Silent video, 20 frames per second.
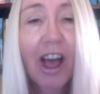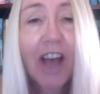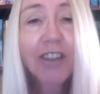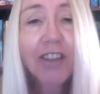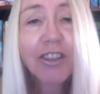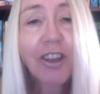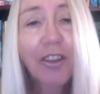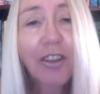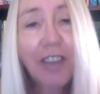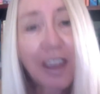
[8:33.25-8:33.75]

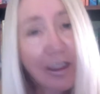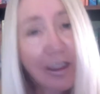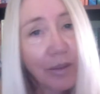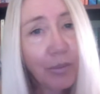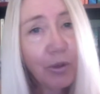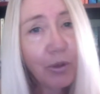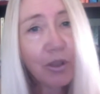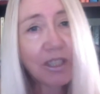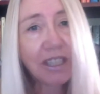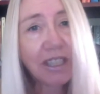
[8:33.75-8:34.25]
So they're the
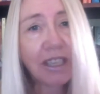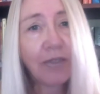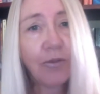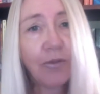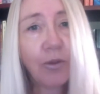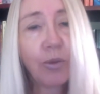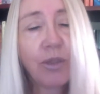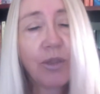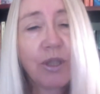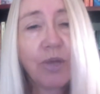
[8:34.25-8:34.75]
books that
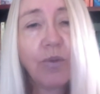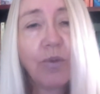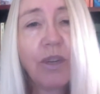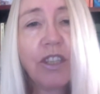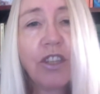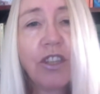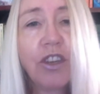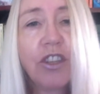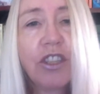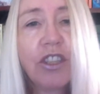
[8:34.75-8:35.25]
influenced the
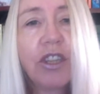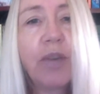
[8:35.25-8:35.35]
research.